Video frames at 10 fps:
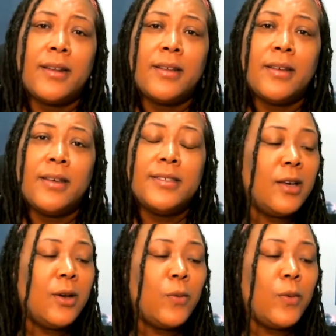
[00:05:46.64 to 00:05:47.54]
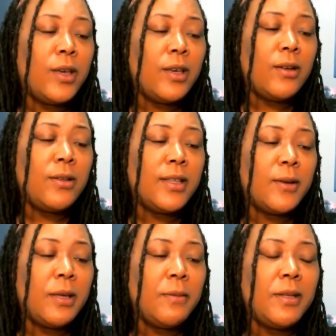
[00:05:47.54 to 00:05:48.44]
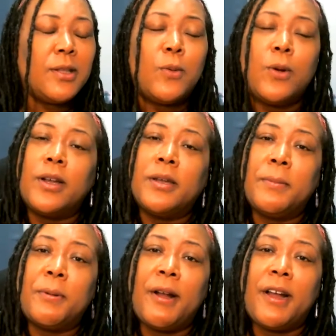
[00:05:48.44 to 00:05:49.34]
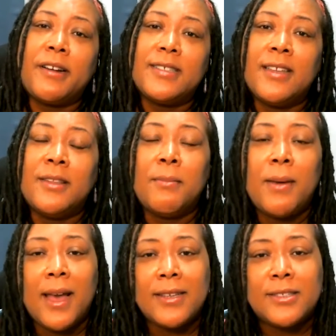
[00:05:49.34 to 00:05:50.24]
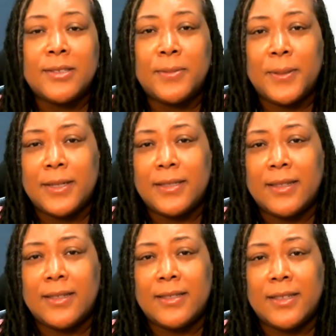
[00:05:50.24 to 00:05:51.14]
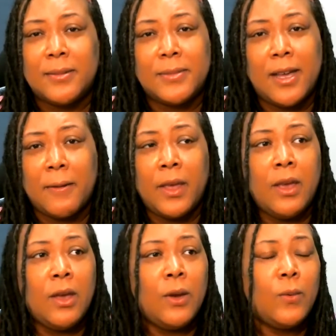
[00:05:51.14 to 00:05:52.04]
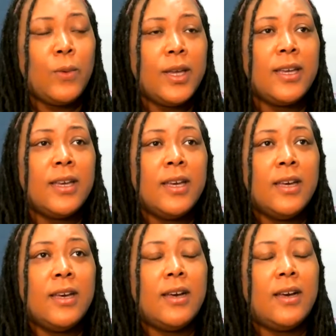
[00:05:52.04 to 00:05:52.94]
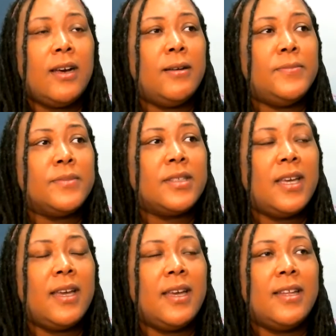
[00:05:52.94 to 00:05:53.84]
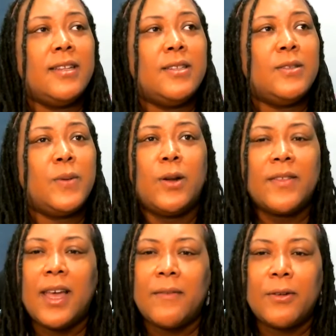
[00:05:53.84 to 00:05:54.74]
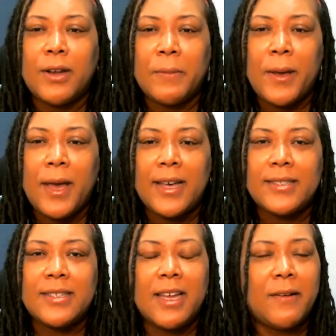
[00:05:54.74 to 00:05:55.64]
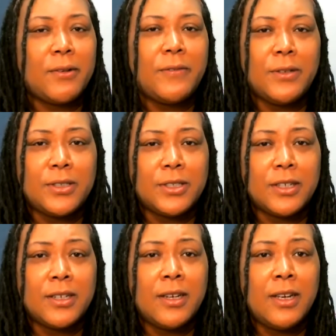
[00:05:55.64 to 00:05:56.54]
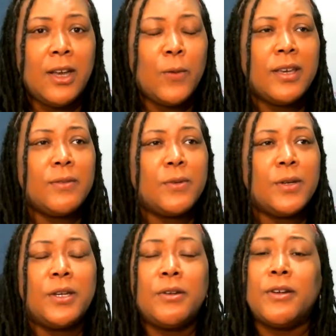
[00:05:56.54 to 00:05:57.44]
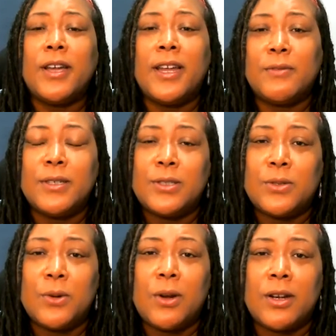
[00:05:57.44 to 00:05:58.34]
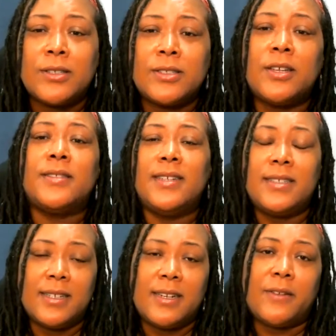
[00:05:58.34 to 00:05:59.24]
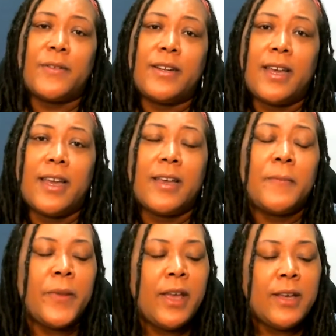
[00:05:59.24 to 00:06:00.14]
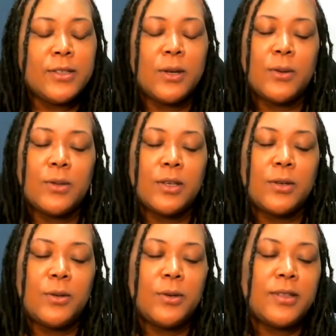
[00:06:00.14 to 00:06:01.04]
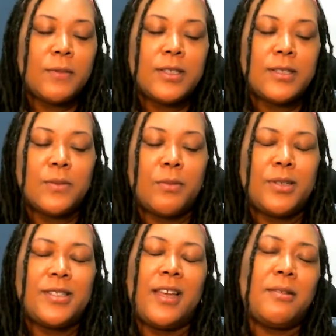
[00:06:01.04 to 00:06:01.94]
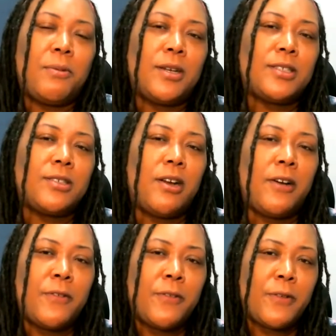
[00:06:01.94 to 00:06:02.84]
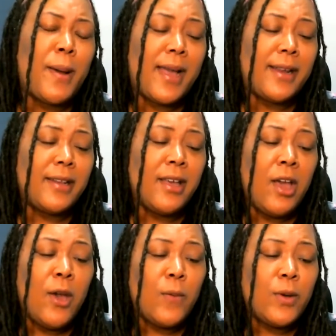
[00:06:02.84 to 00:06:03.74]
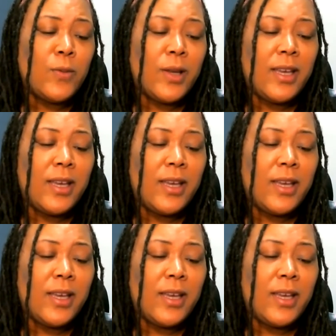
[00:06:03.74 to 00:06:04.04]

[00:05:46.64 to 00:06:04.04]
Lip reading: See, we can be the work in progress and the masterpiece at the same time. We don't have to have a great past to have a great future. We can recreate and restore ourselves each and every day. So the cool thing is when we take the pressure off of our mind, when we